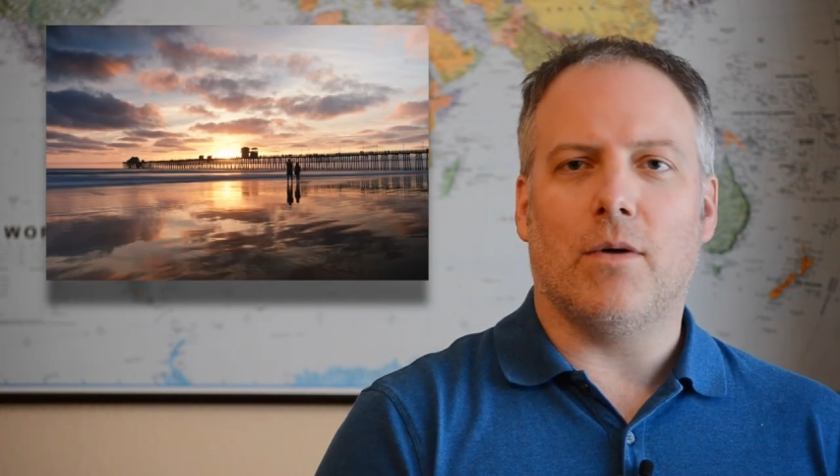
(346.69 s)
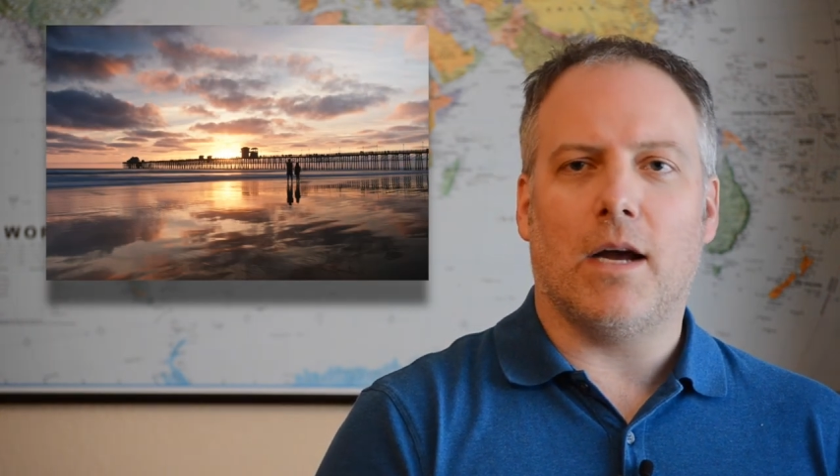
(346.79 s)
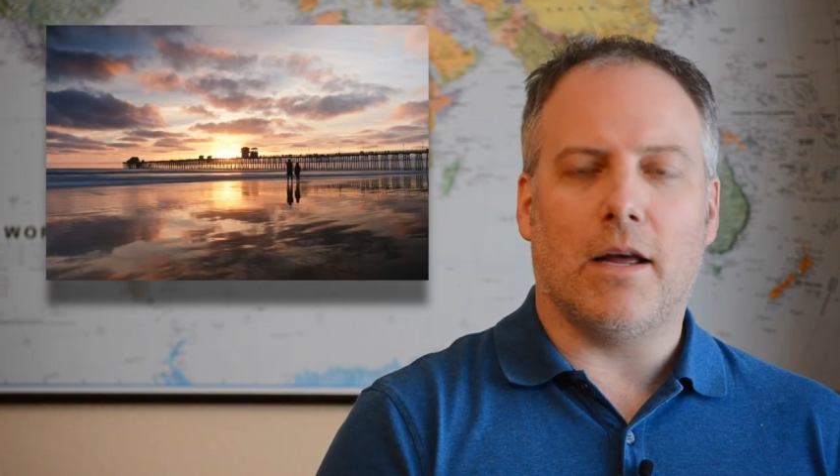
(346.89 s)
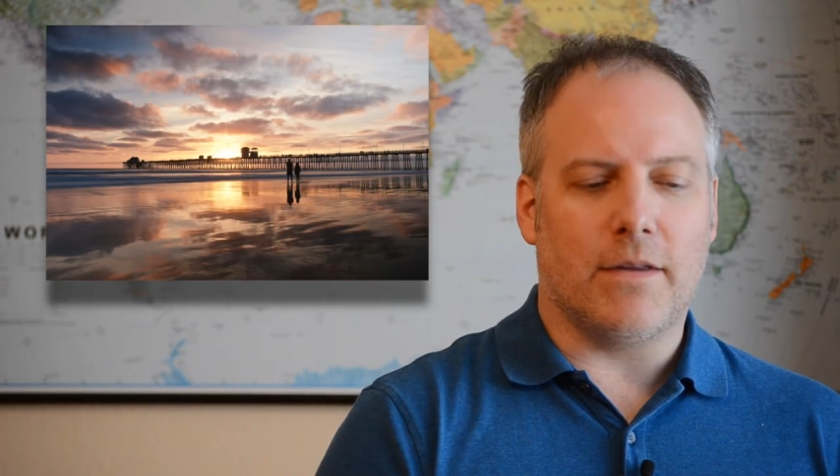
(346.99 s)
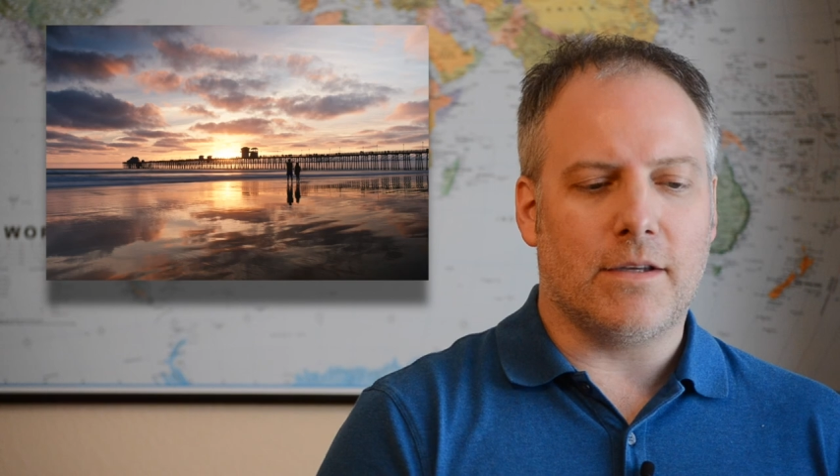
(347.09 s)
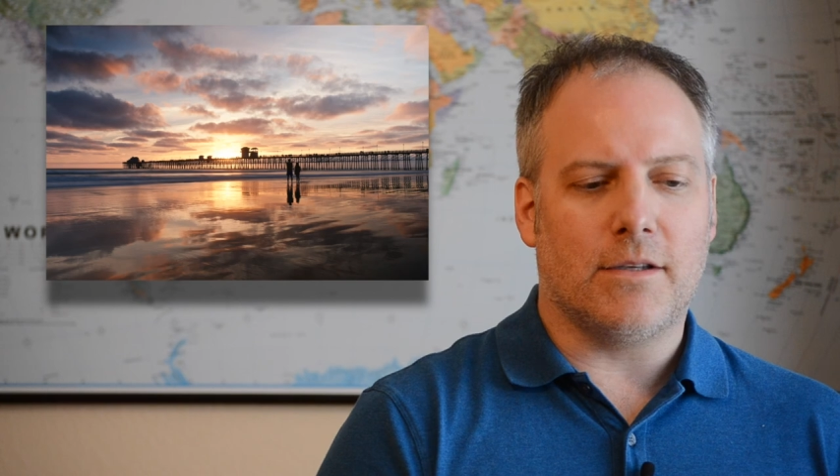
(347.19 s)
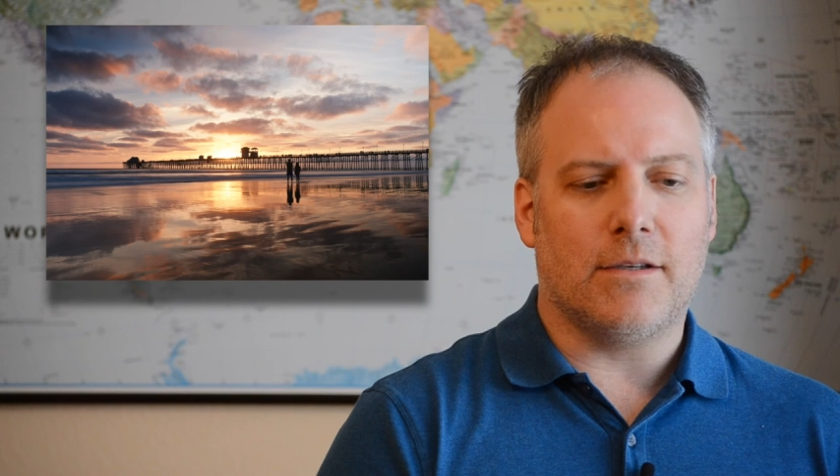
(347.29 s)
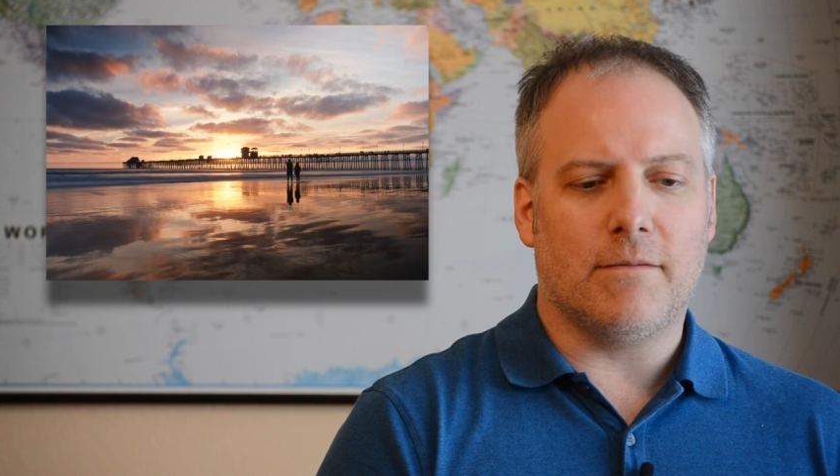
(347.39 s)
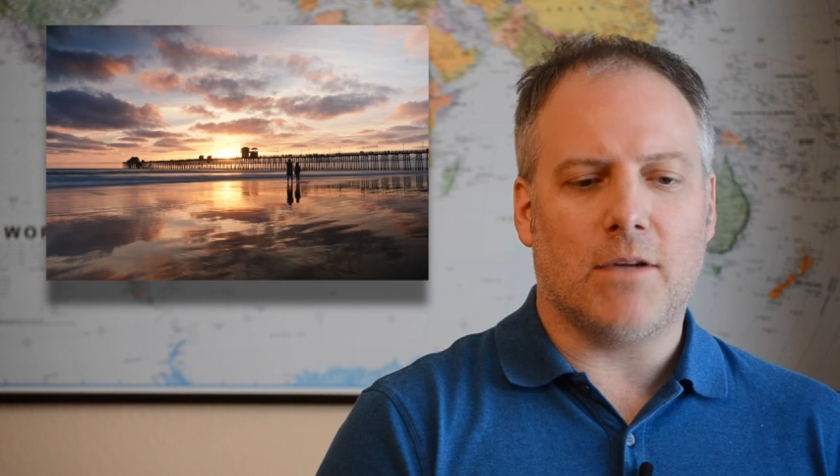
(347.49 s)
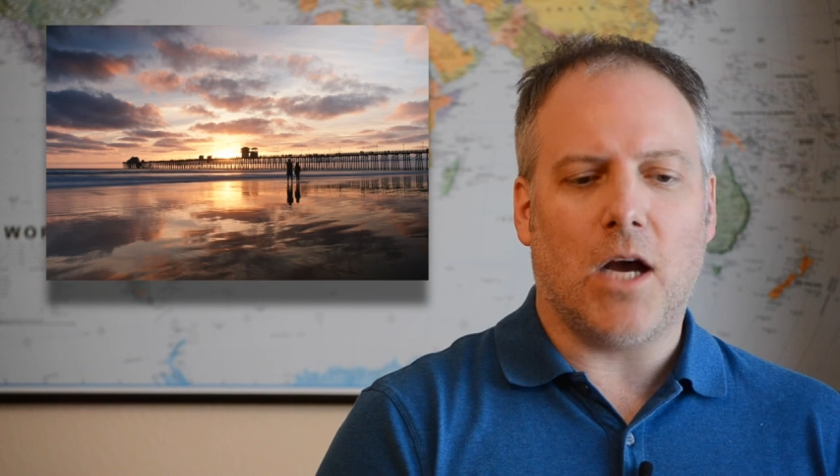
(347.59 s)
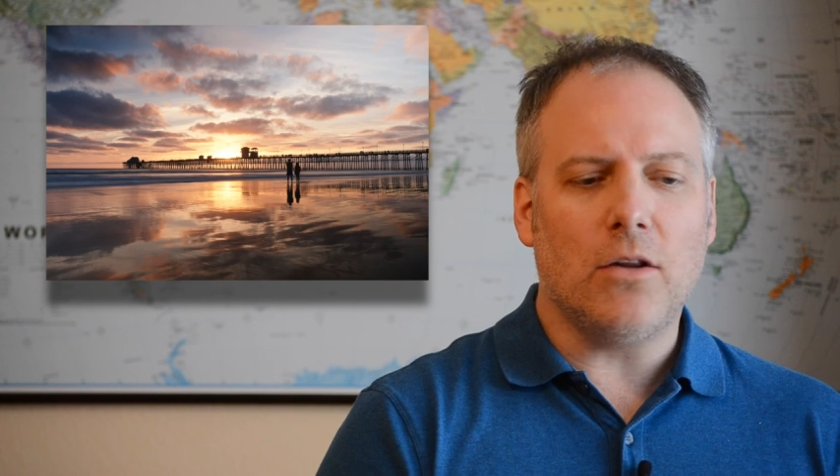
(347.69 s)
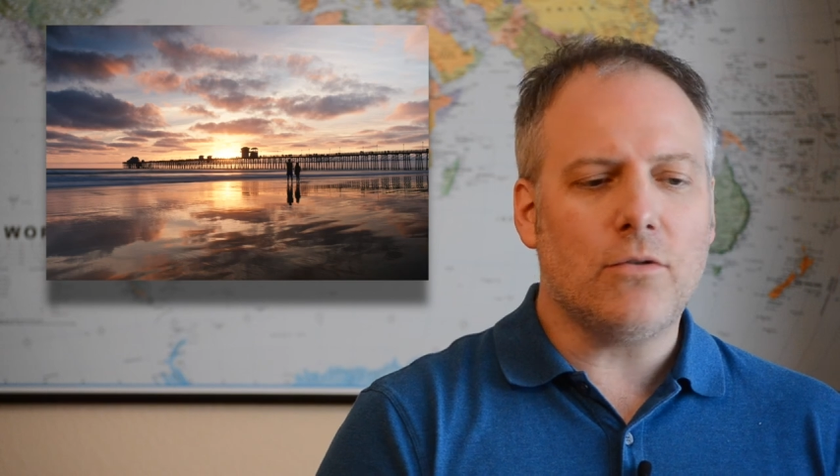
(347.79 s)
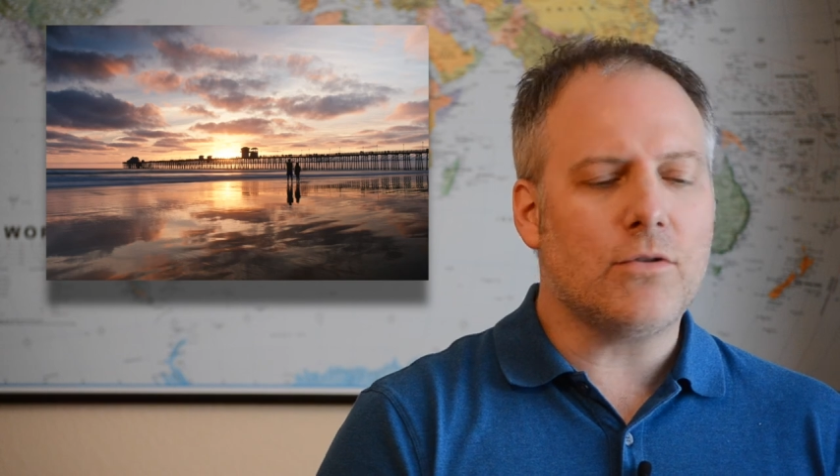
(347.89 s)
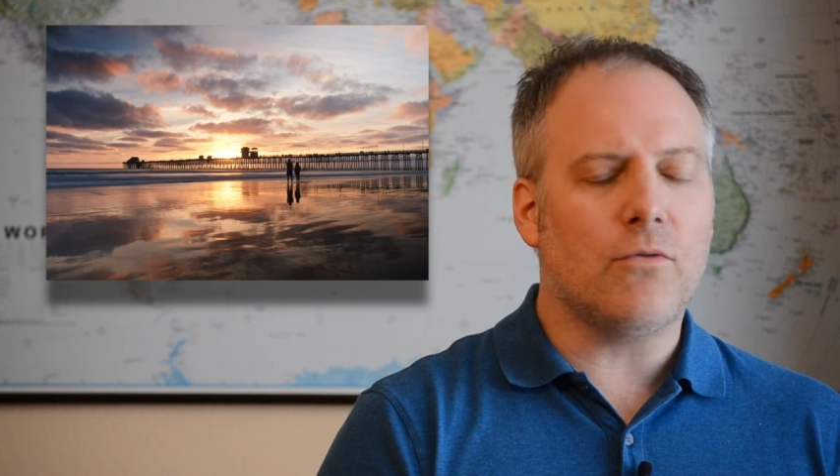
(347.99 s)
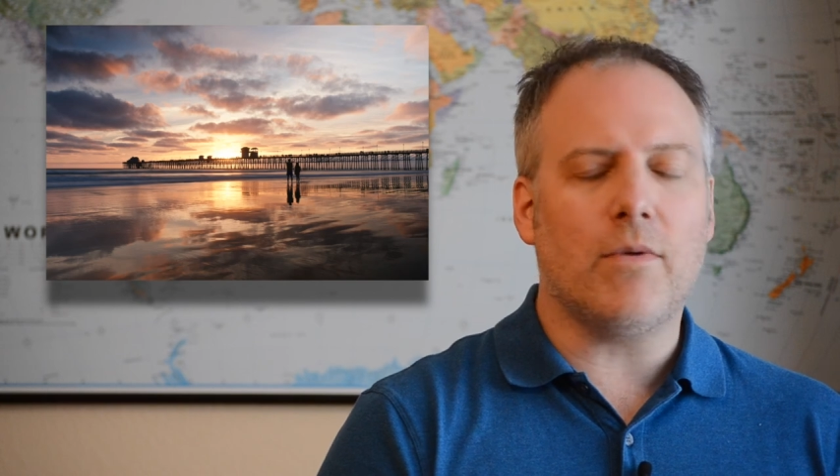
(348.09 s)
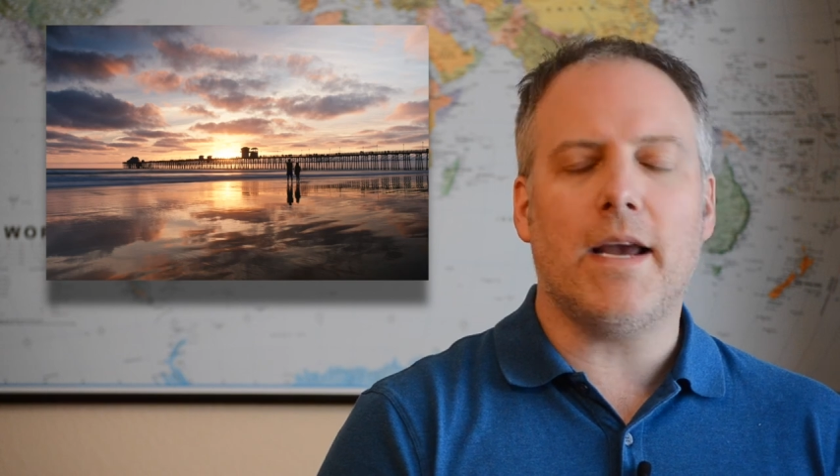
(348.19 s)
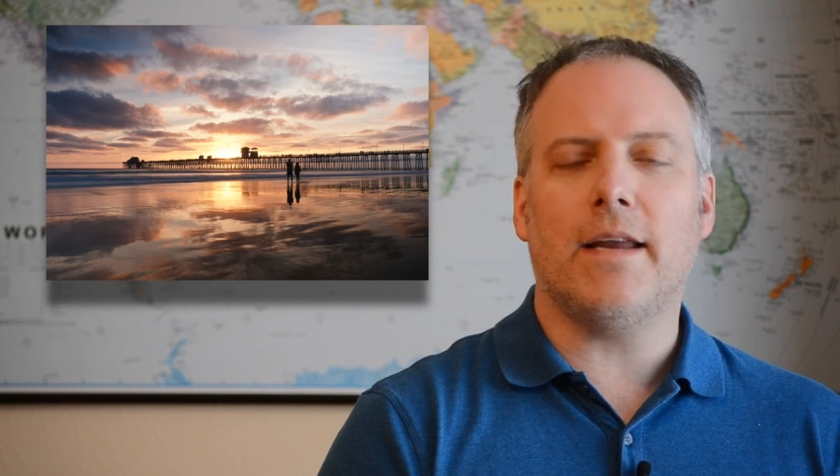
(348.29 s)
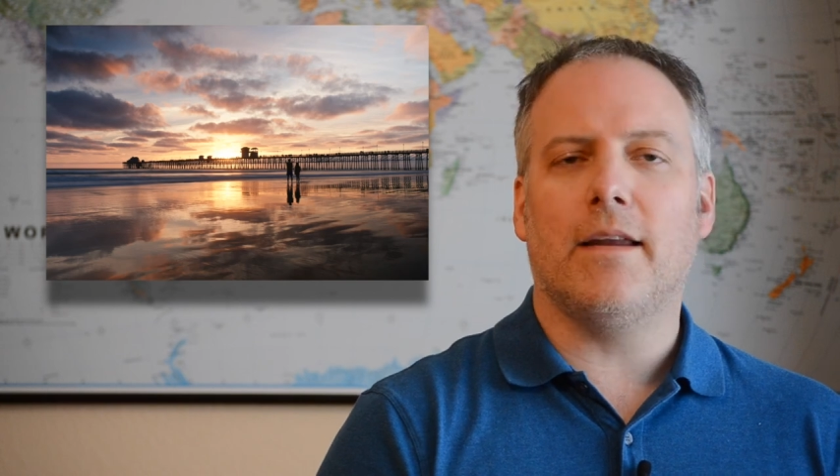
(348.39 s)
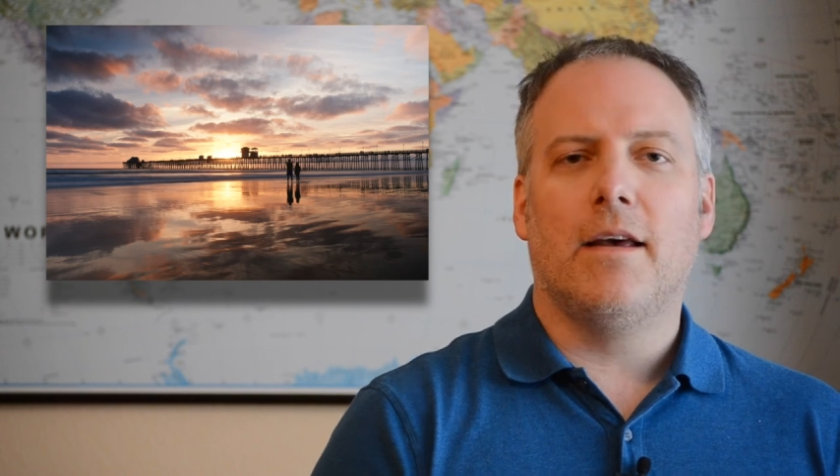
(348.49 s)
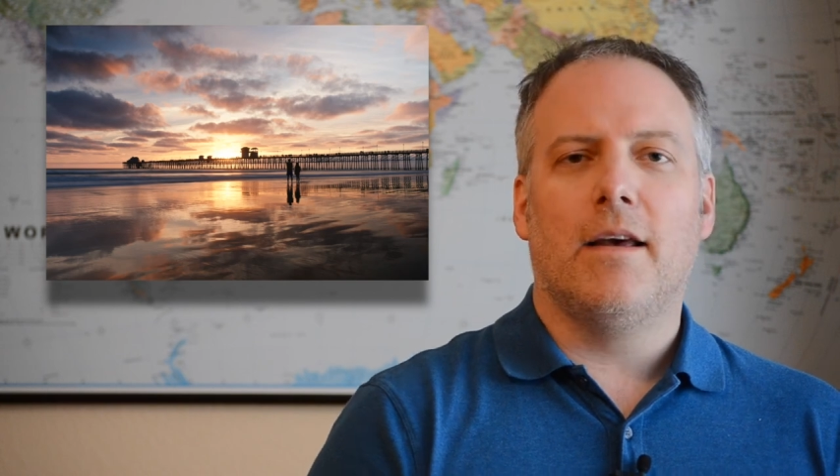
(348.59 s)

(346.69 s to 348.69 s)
wow, this color's great,